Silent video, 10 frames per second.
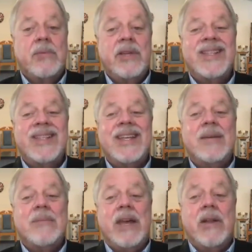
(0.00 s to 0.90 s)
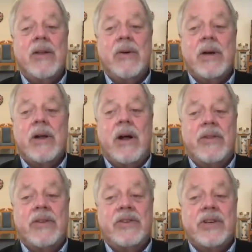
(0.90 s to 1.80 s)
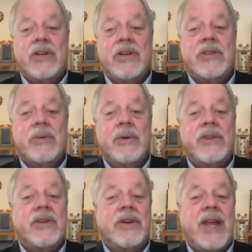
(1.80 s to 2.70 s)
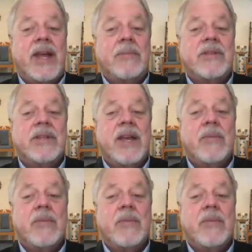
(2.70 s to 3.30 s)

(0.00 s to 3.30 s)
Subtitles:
please email or call the church with your names,